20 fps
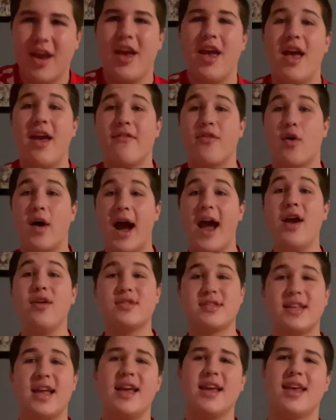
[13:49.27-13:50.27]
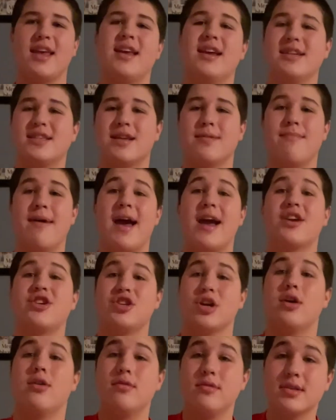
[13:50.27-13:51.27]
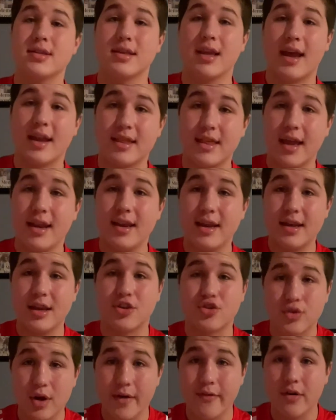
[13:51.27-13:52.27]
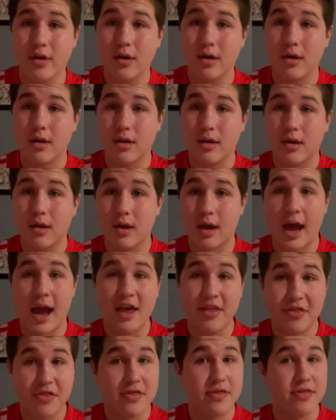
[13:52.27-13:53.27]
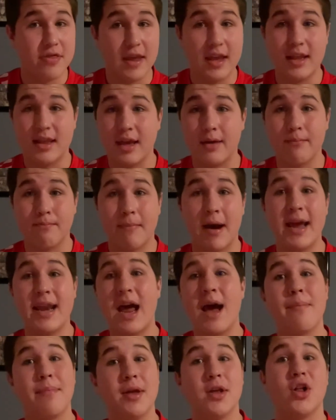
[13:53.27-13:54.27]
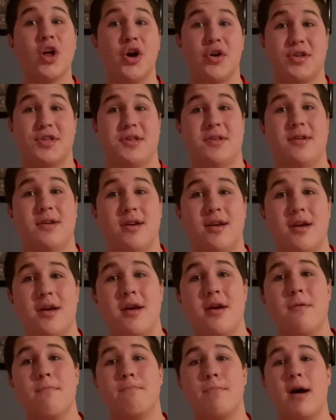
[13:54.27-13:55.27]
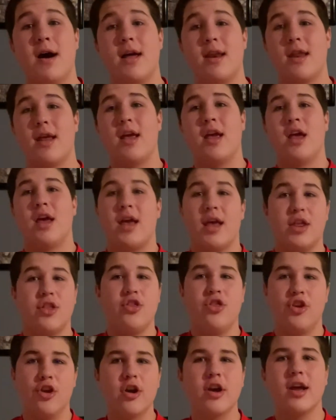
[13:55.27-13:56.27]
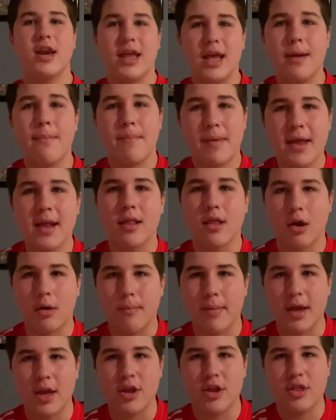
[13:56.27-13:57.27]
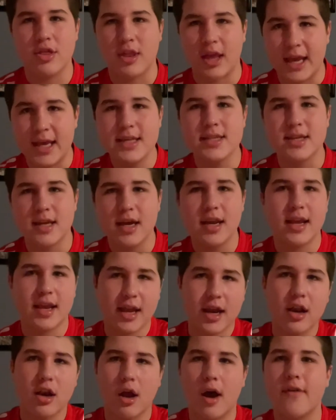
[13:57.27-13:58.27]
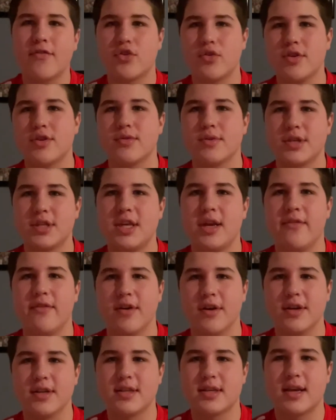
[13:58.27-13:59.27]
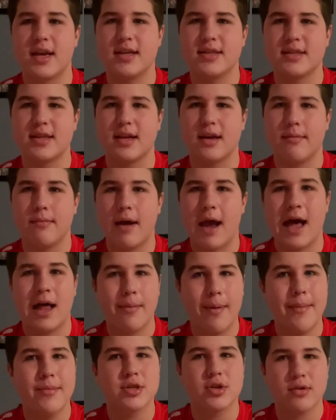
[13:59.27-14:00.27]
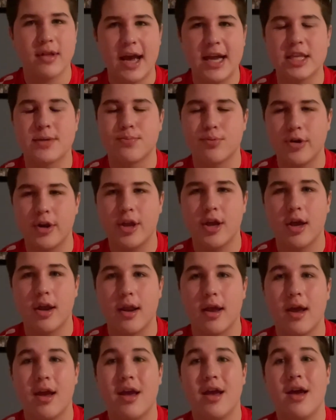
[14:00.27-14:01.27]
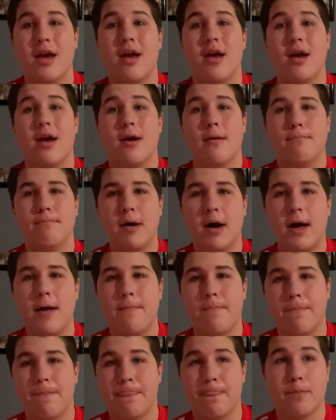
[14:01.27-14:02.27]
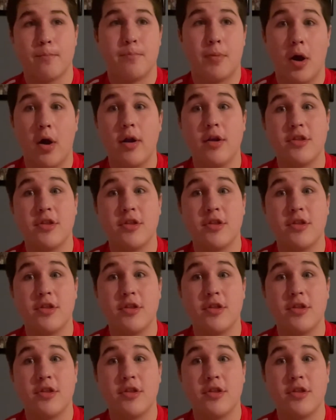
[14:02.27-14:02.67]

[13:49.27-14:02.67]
Ohio State can get to Mac Jones like they did to Trevor, I think they might not be close. But you're going to get beat a little bit. He's going to get it off to his receivers because Alabama's O-line is pretty good. But barring the